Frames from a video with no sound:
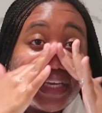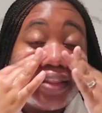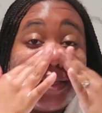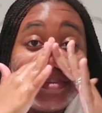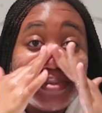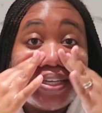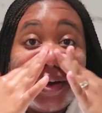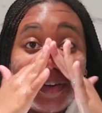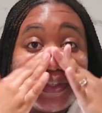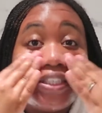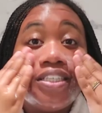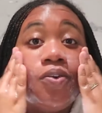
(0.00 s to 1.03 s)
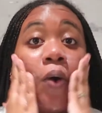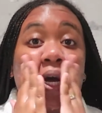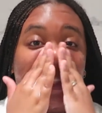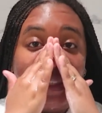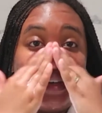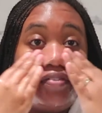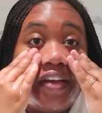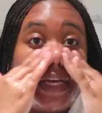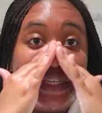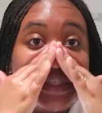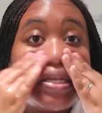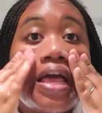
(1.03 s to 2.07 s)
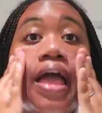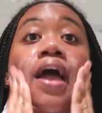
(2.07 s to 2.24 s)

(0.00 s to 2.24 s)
theme song when she washes her face.